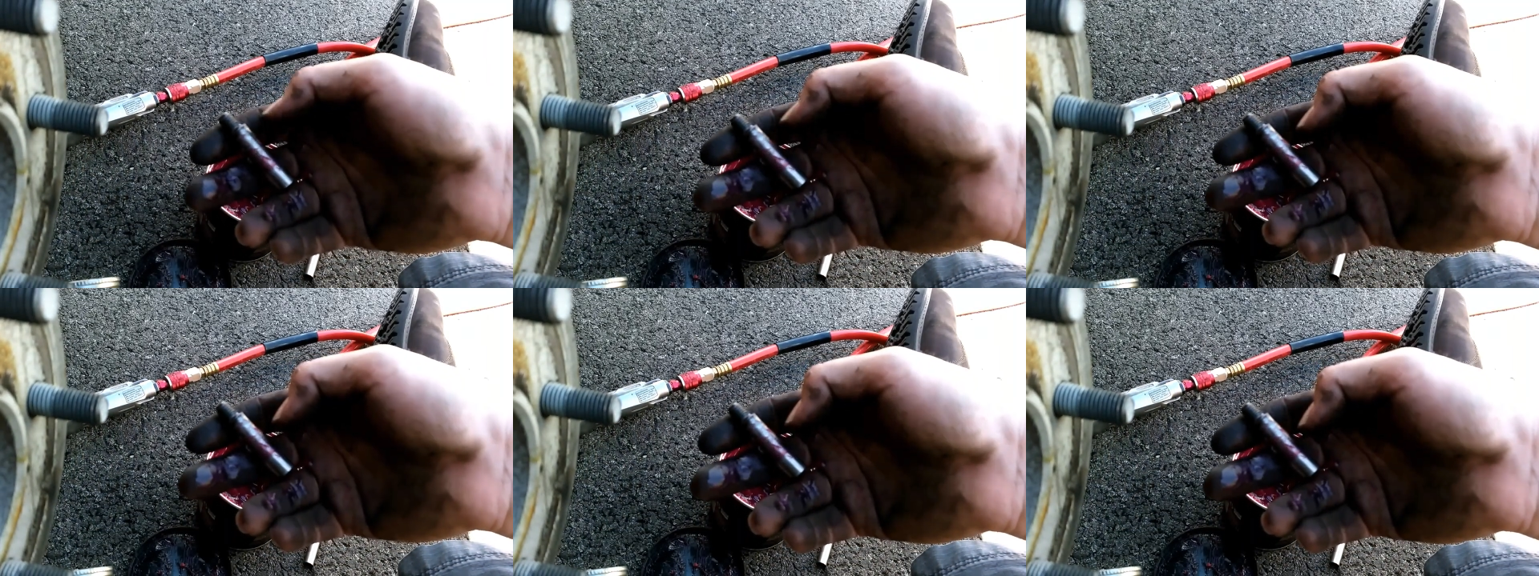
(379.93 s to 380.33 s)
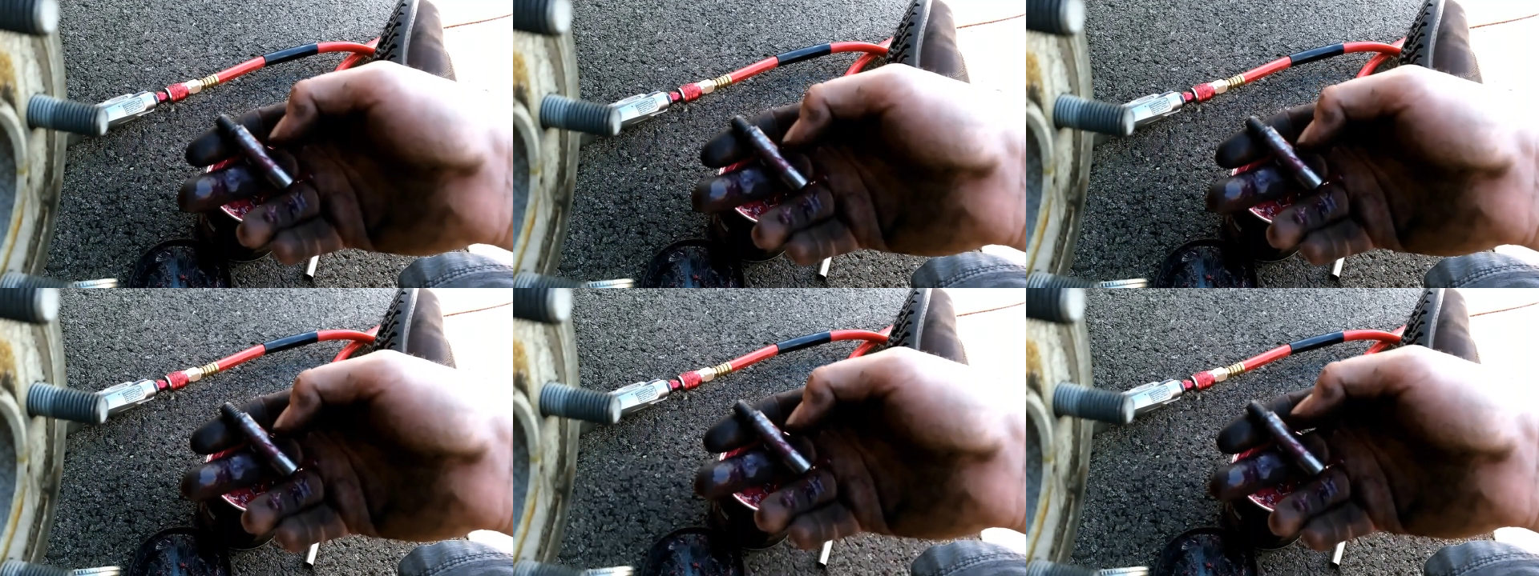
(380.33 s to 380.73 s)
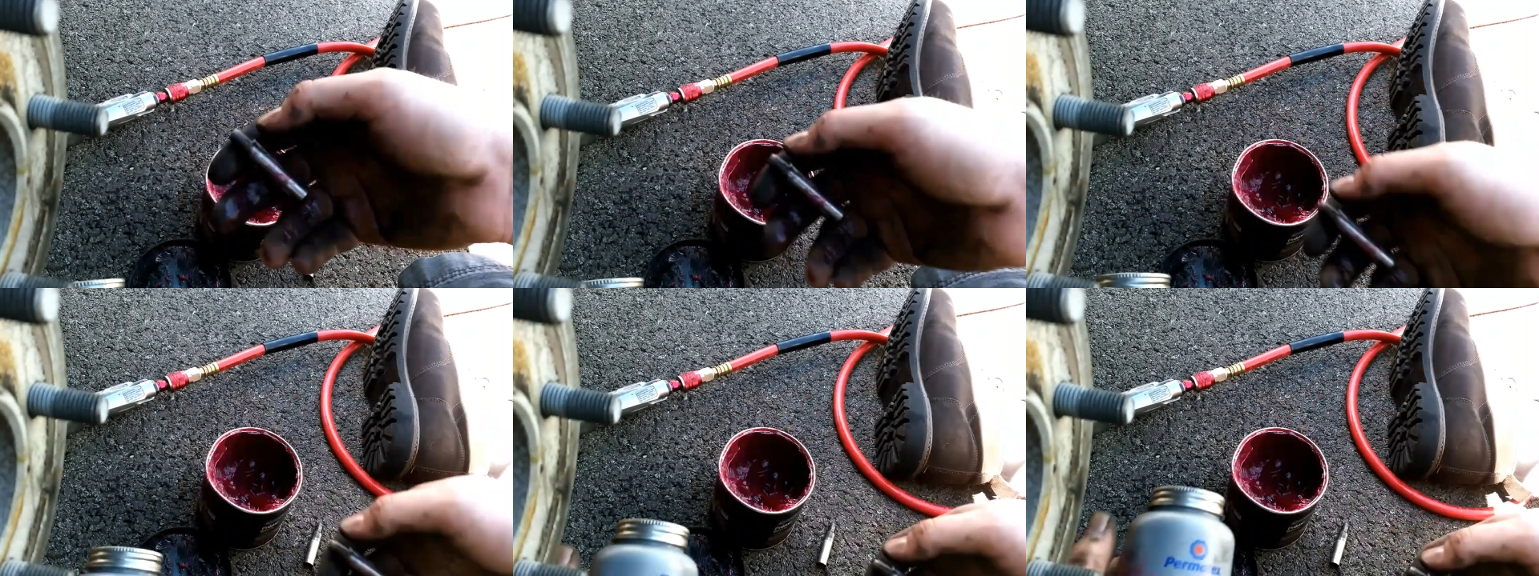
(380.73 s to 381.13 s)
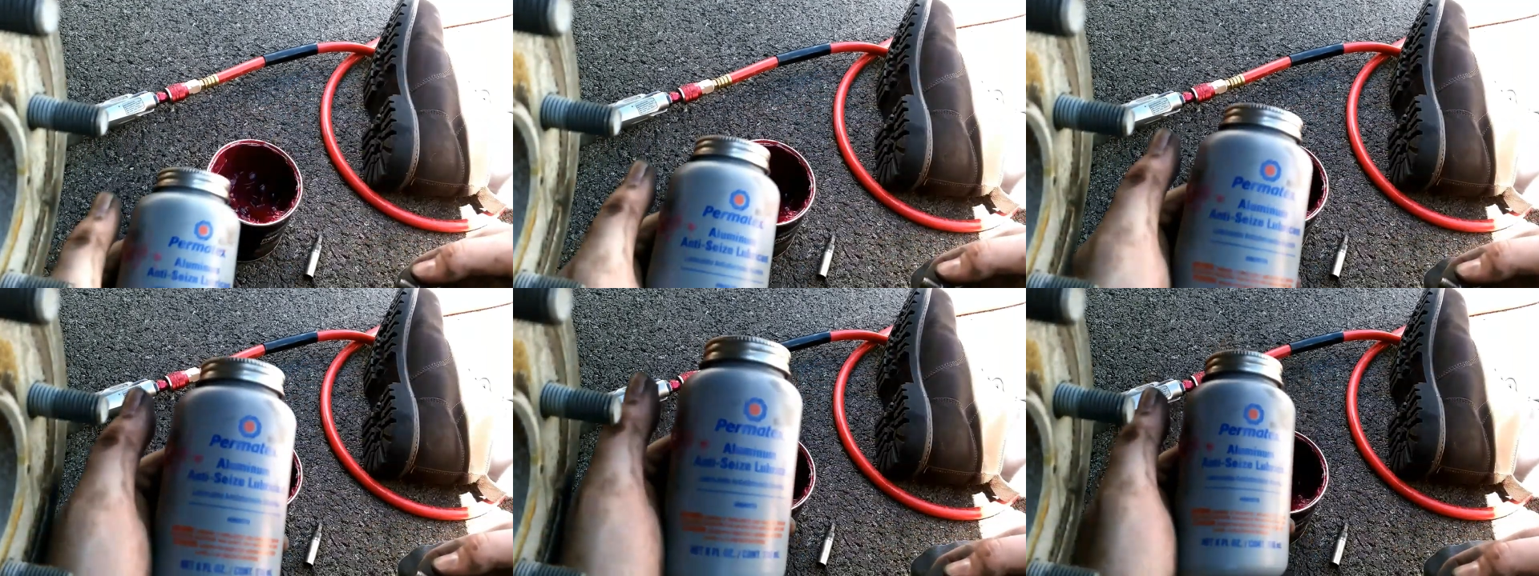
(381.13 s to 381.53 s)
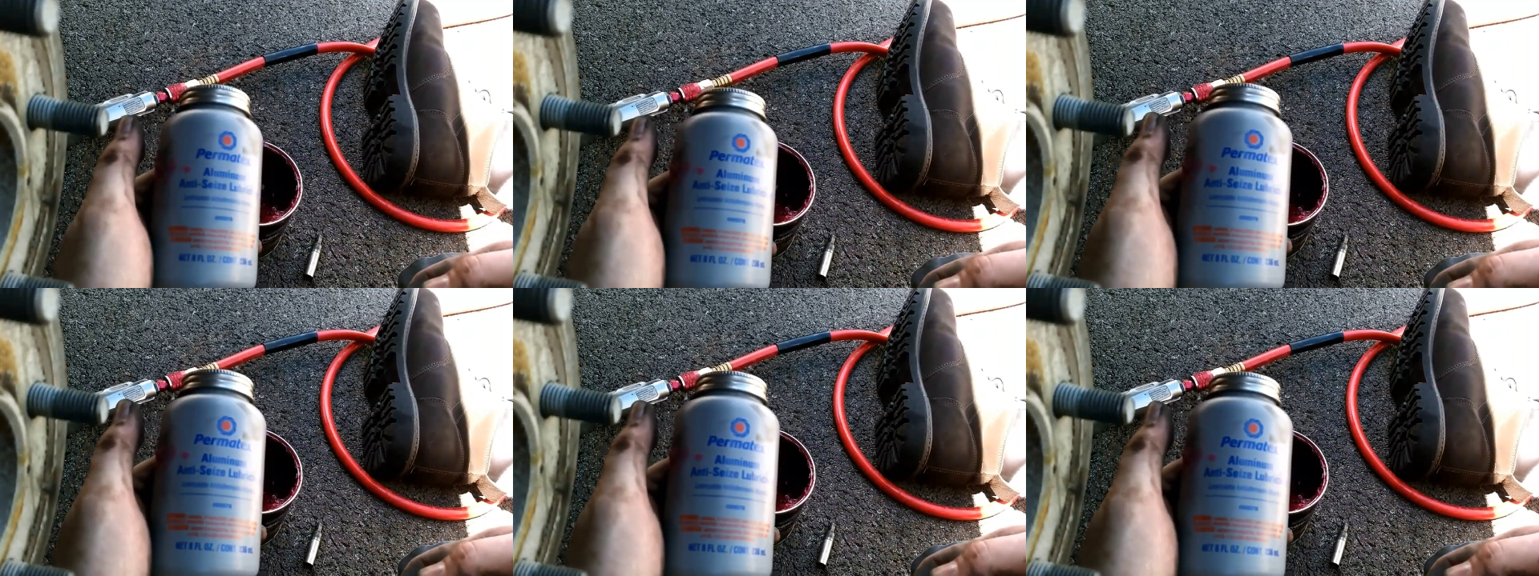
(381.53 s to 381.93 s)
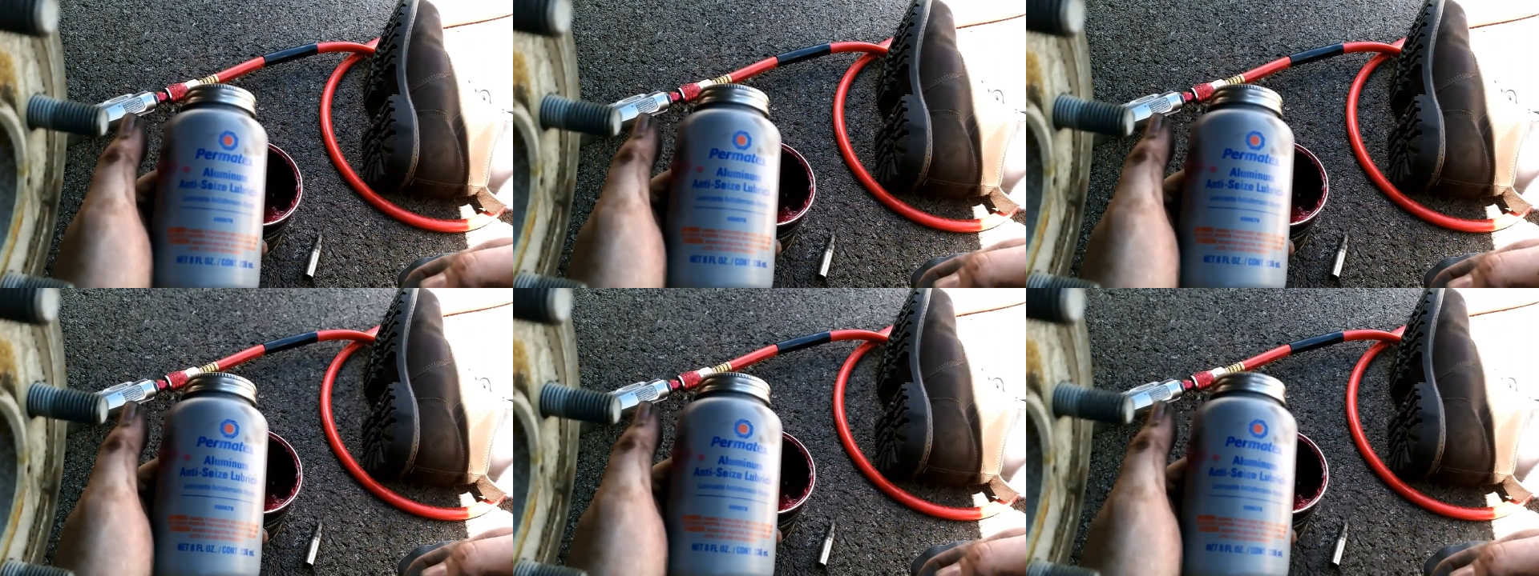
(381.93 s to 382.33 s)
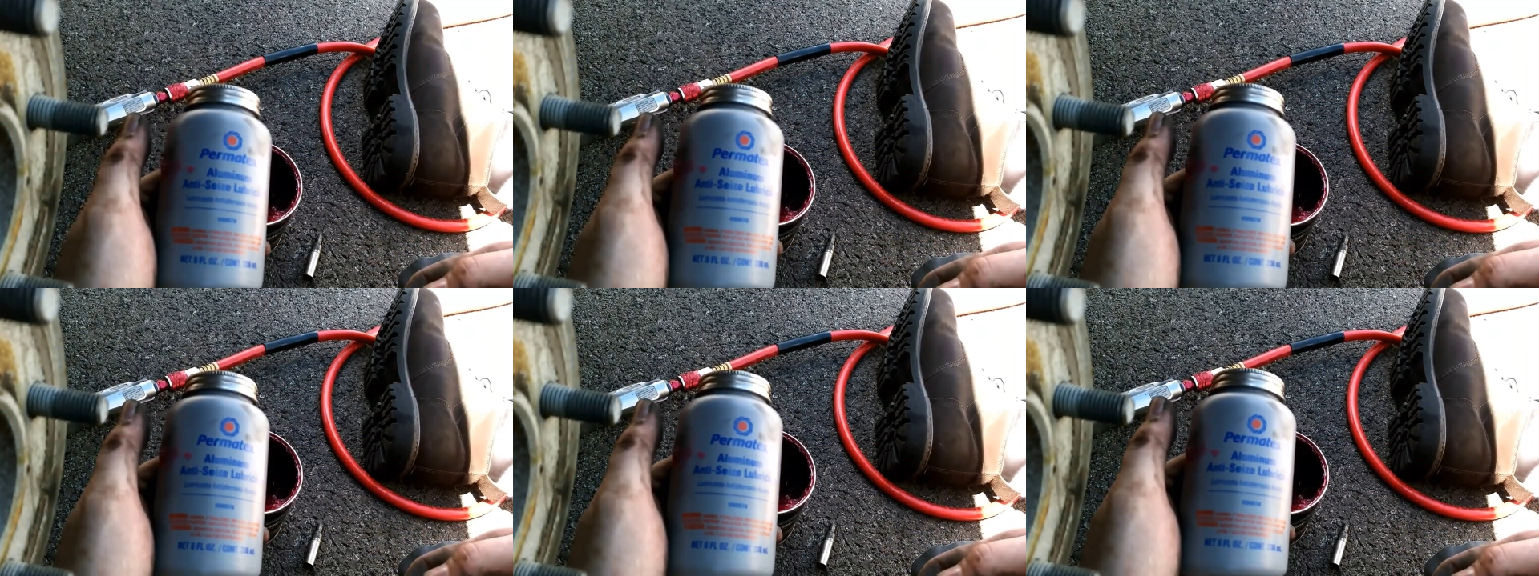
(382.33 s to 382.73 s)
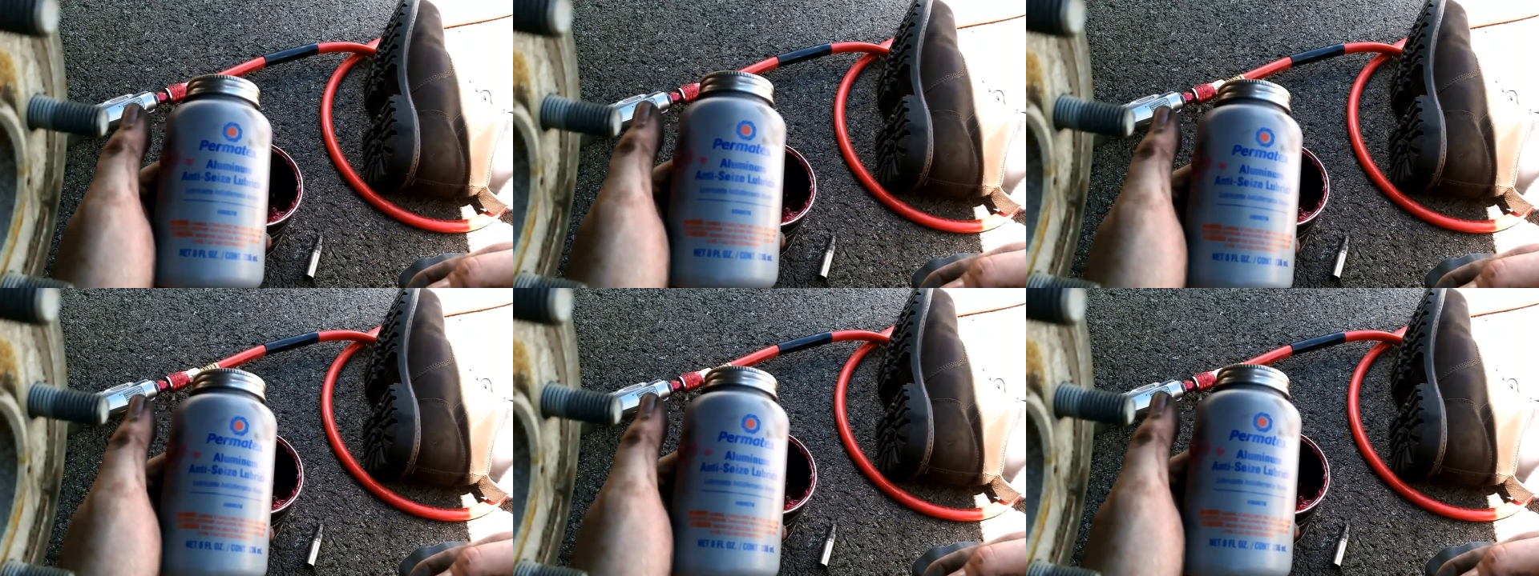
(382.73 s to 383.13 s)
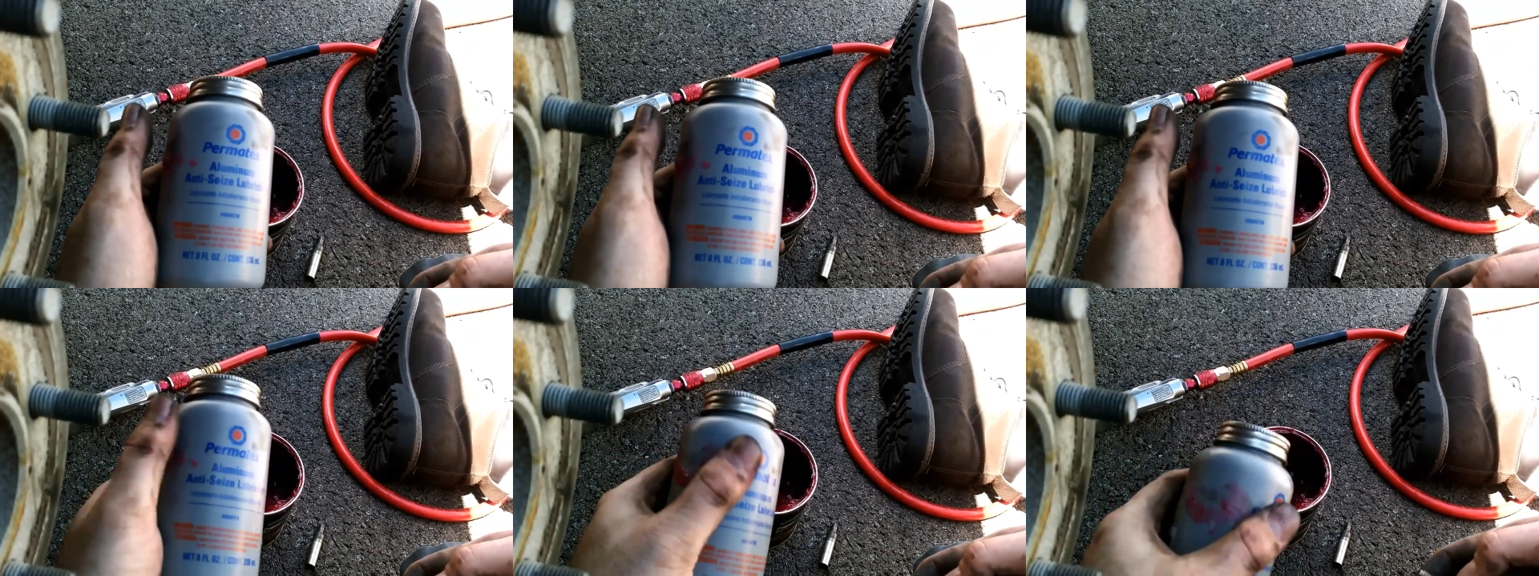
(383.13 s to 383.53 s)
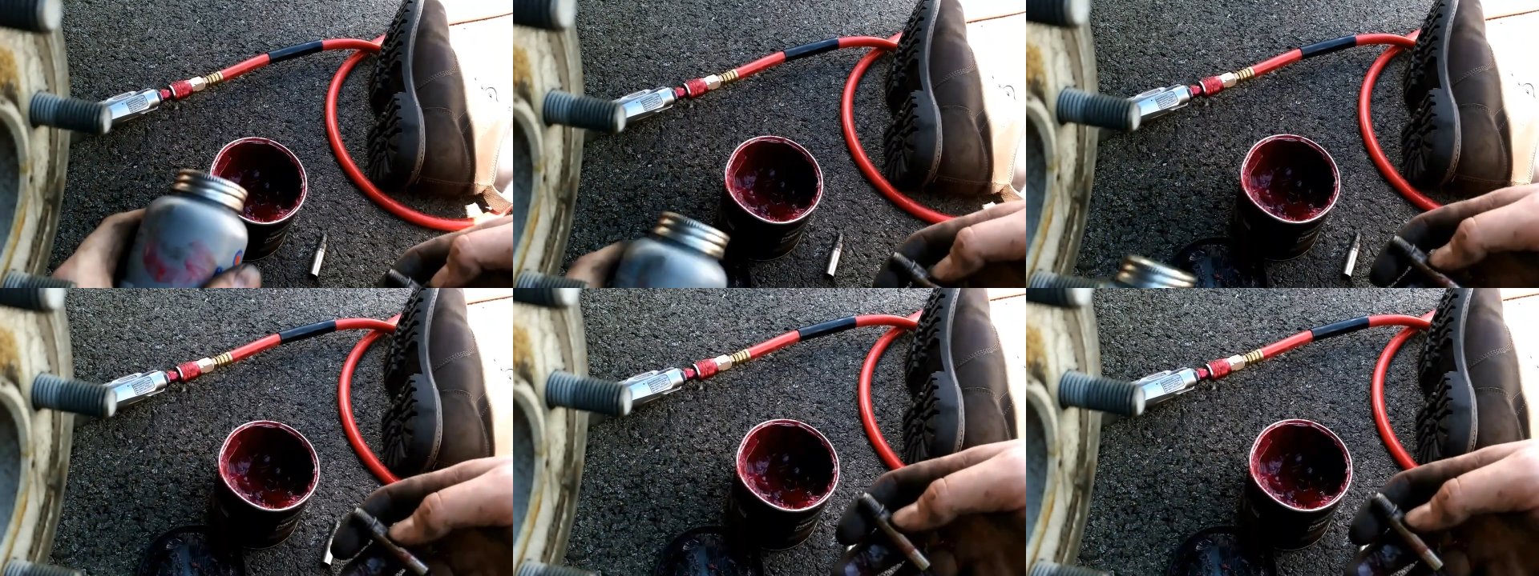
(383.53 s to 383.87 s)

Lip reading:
Nobody's mouth can be seen.